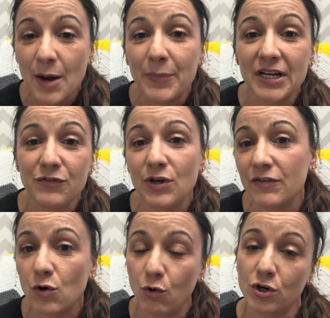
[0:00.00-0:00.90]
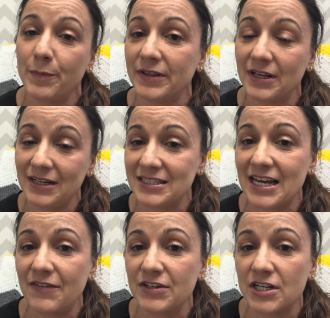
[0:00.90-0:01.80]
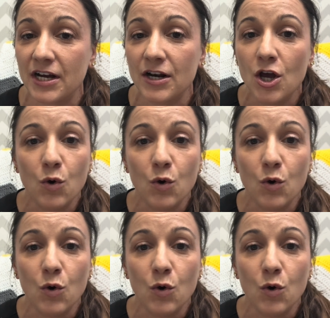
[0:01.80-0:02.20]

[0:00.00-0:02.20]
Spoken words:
But if you have an older pet that needs to have it done,